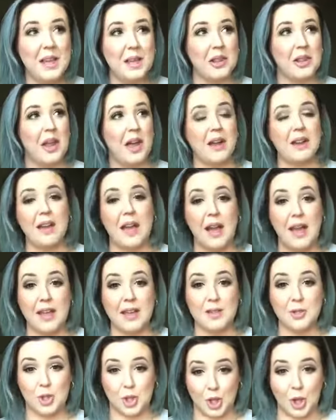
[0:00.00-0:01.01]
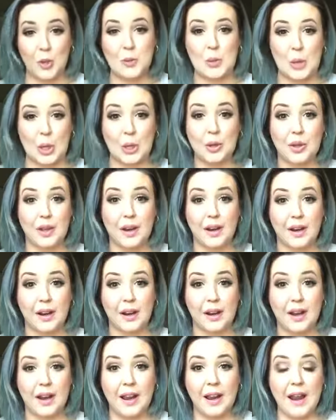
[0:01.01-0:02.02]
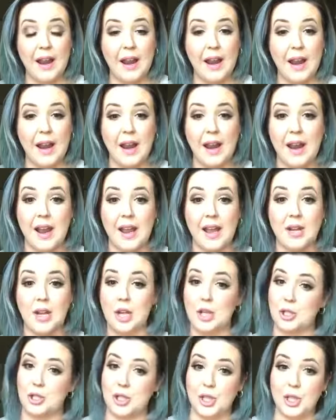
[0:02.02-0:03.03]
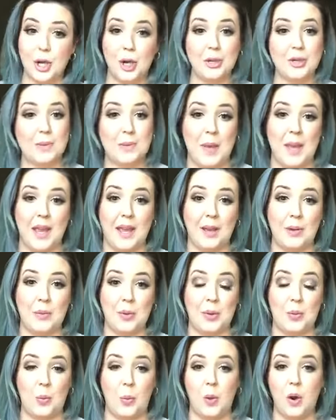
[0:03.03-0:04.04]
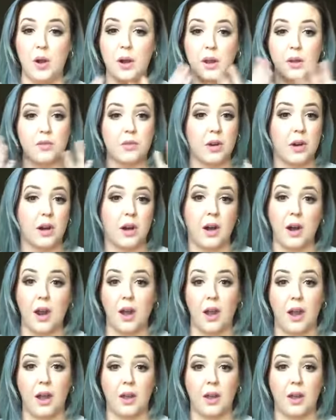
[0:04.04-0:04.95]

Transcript: Like, she goes on clear, and she turns pink with whatever